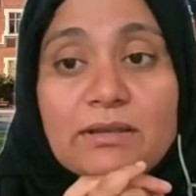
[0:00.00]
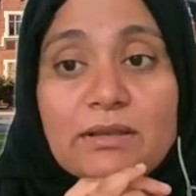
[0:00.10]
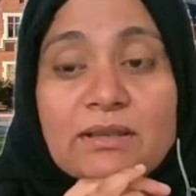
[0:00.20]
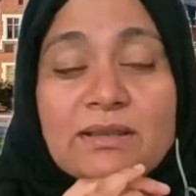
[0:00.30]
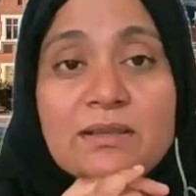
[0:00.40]

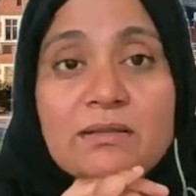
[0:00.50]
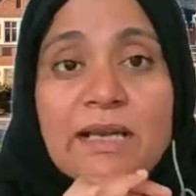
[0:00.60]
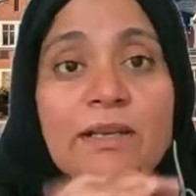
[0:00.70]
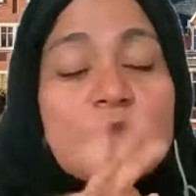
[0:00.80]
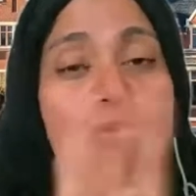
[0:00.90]

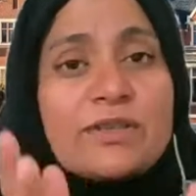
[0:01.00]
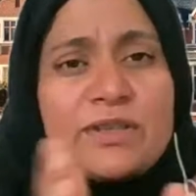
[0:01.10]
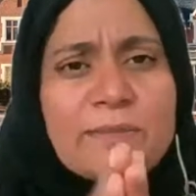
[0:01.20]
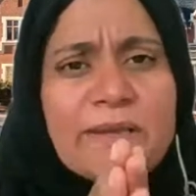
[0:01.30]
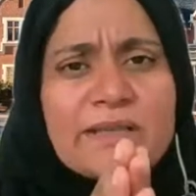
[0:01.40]
it also
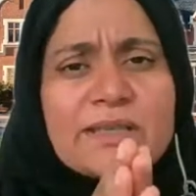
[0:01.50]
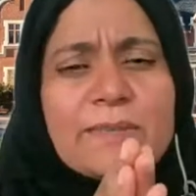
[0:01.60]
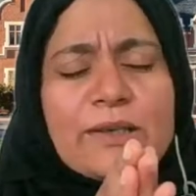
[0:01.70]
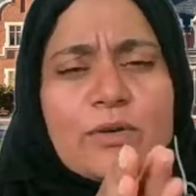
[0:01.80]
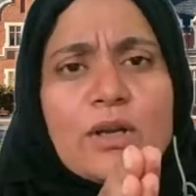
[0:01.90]
depends
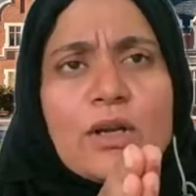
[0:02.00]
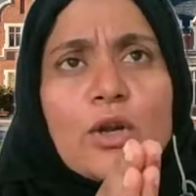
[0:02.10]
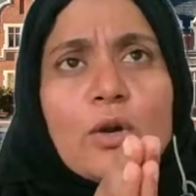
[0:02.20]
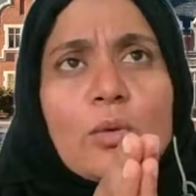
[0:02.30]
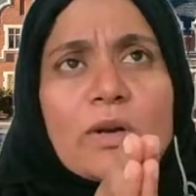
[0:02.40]
about
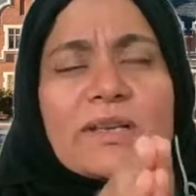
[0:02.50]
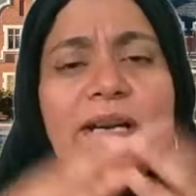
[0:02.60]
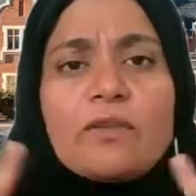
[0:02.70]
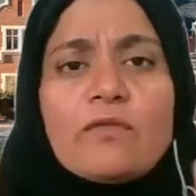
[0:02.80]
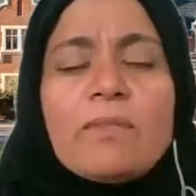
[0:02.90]
what
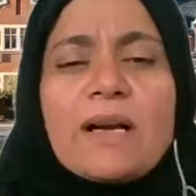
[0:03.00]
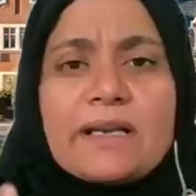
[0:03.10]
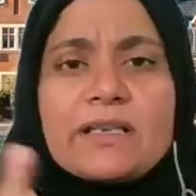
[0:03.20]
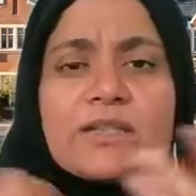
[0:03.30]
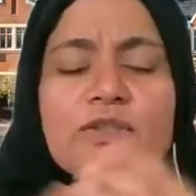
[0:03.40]
kind of
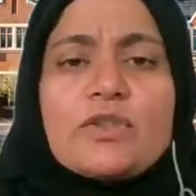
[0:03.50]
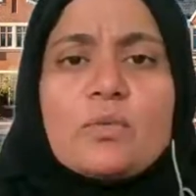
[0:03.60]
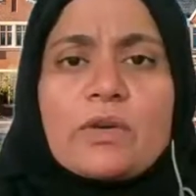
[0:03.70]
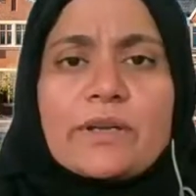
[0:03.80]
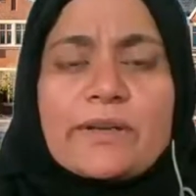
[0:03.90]
market do you
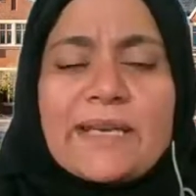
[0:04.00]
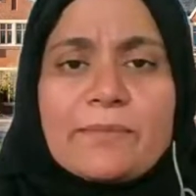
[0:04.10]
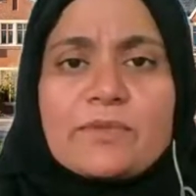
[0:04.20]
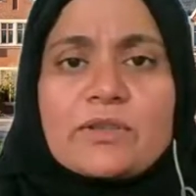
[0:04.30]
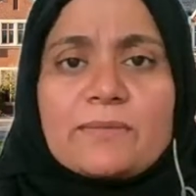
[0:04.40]
want to
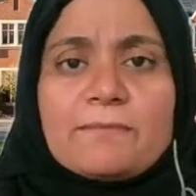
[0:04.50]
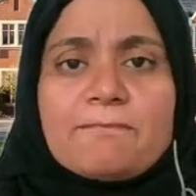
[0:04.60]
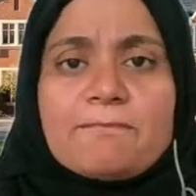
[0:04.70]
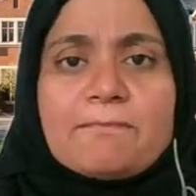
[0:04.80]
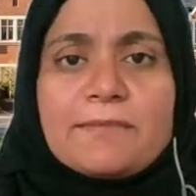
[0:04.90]
capture.
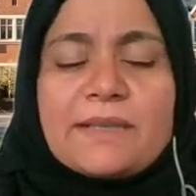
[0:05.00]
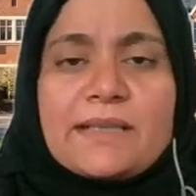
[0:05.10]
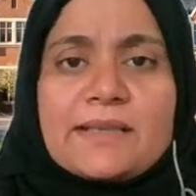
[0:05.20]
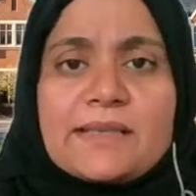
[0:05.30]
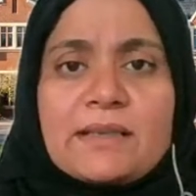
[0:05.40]

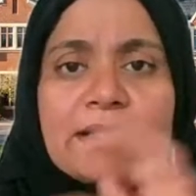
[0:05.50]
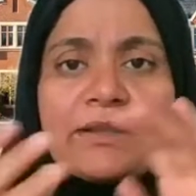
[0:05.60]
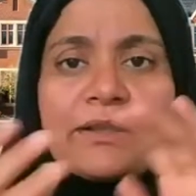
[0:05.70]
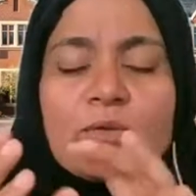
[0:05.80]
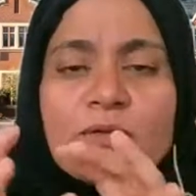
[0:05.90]
That's
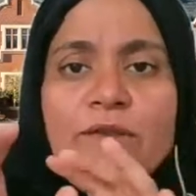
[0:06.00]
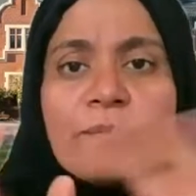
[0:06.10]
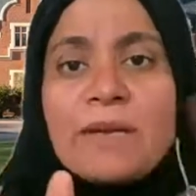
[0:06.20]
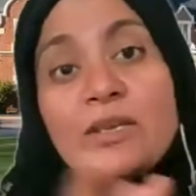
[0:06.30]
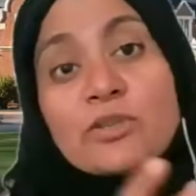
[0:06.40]
another of the
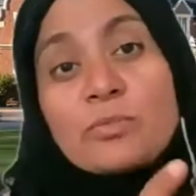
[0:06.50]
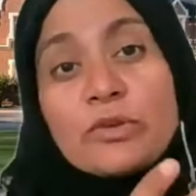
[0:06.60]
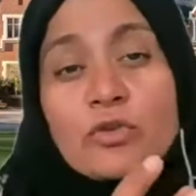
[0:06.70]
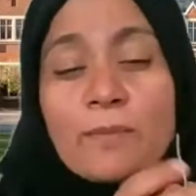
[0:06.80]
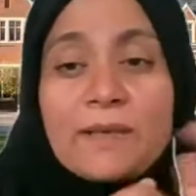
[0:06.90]

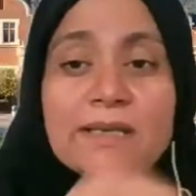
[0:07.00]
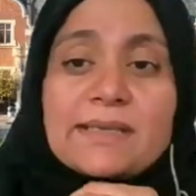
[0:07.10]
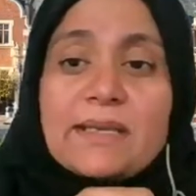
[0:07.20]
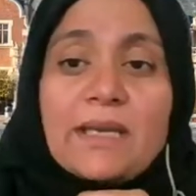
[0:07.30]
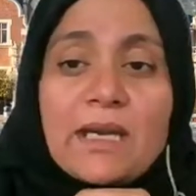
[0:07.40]
management
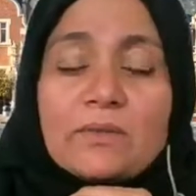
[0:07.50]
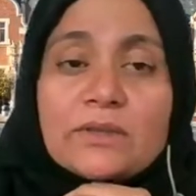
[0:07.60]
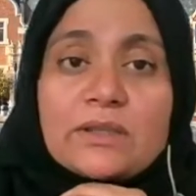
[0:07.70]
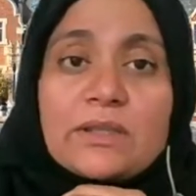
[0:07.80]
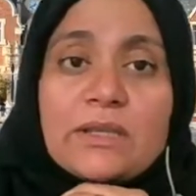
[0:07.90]
topics I
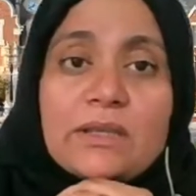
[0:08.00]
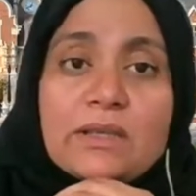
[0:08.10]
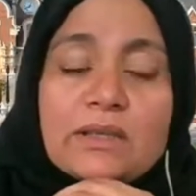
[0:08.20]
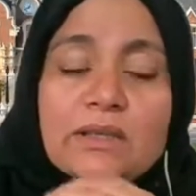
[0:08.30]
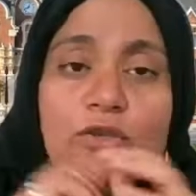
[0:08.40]
cover.
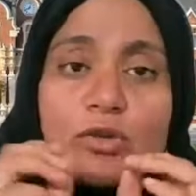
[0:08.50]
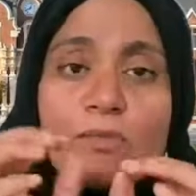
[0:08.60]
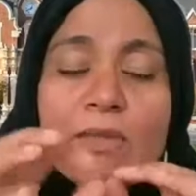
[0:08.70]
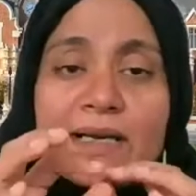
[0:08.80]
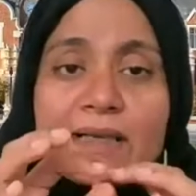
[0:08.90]
Your
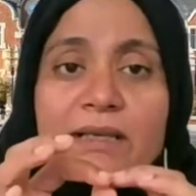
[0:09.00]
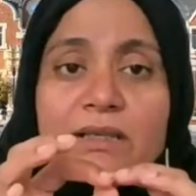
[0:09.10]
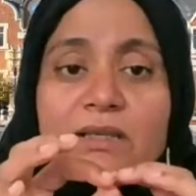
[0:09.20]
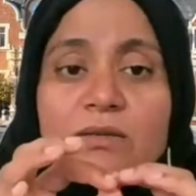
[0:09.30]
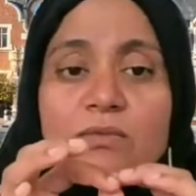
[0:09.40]

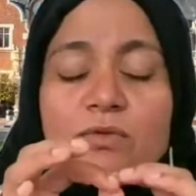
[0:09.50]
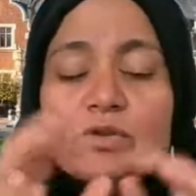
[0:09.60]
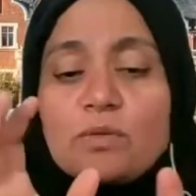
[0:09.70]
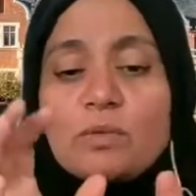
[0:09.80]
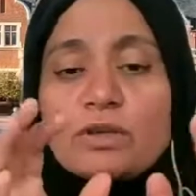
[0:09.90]
market, do
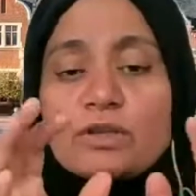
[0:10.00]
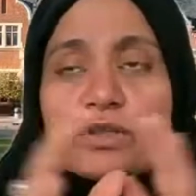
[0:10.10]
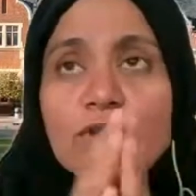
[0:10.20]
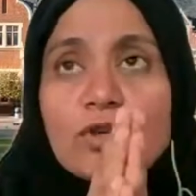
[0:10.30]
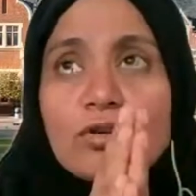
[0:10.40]
you want to
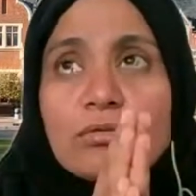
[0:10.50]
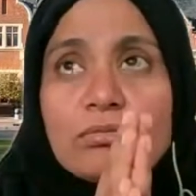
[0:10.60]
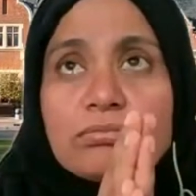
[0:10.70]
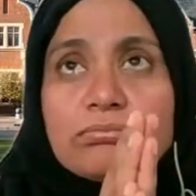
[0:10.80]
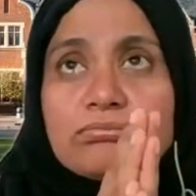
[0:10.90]

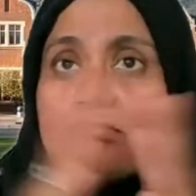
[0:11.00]
go